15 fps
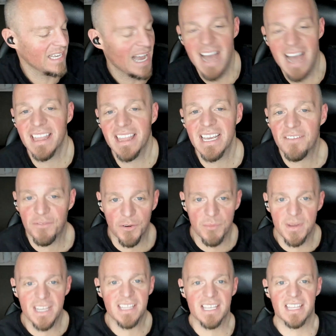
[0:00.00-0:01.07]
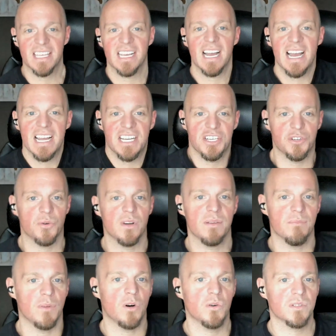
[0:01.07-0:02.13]
think for me, the thing I enjoy
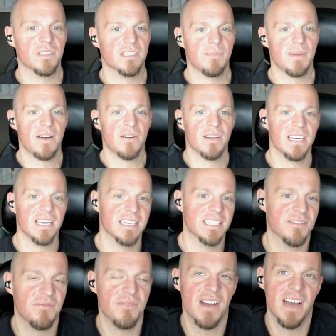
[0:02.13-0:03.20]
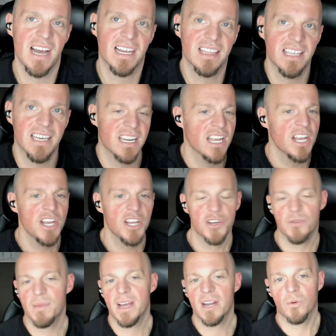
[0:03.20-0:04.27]
most about it is the fact that
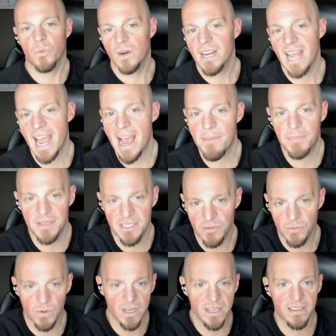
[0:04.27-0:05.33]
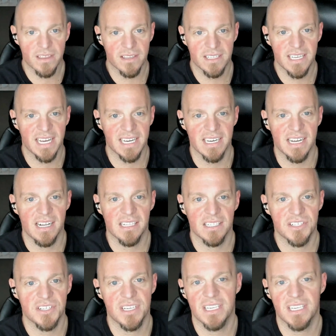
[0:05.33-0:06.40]
no matter what happens with
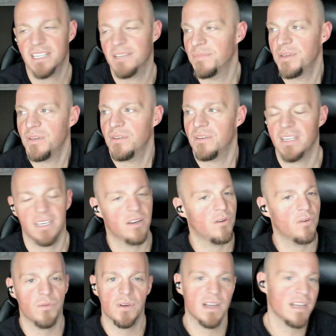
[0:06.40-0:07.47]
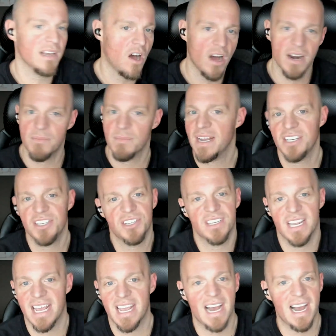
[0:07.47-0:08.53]
technology,
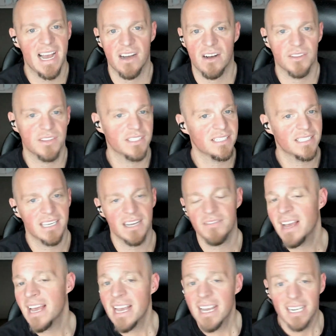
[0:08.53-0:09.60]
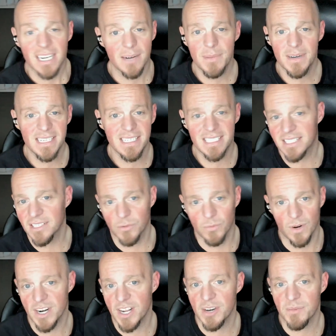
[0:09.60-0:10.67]
automation, AI, all this stuff, companies still
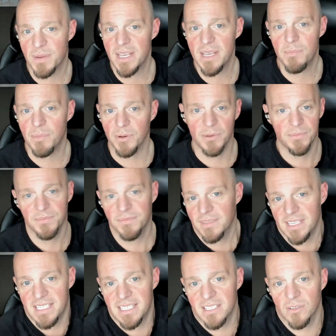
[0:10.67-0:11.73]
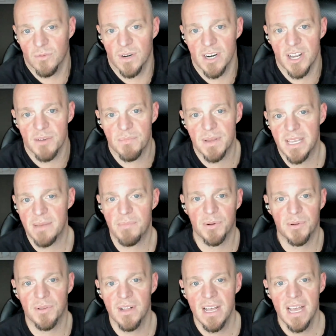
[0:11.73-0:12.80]
run on people. They still run on people.